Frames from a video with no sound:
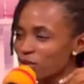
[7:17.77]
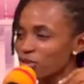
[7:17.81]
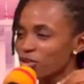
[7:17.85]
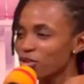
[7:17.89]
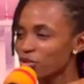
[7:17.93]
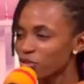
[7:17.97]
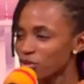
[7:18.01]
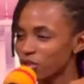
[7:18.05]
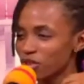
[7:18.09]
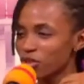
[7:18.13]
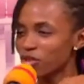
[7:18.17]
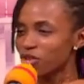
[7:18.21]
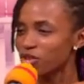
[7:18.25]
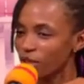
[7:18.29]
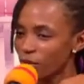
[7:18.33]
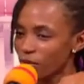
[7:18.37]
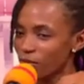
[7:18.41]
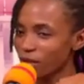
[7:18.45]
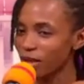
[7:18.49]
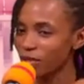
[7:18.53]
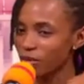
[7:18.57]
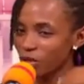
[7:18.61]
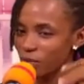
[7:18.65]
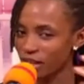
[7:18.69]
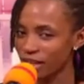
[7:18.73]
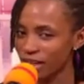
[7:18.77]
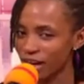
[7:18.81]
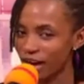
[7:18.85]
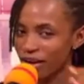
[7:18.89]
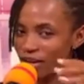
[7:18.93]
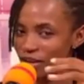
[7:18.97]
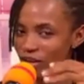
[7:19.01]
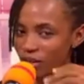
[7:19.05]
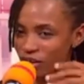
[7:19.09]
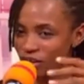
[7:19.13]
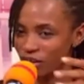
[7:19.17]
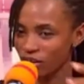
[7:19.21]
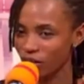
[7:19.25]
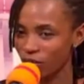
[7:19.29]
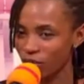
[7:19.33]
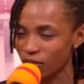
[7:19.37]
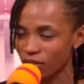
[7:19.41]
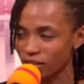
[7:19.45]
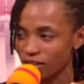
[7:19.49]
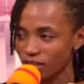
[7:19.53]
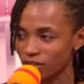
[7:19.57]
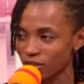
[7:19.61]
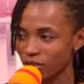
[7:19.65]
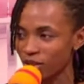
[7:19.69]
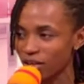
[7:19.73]
you sometimes you'll be carrying on a
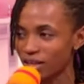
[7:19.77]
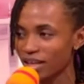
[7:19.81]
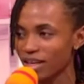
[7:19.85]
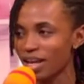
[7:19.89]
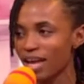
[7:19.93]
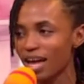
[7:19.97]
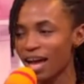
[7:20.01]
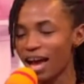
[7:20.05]
conversation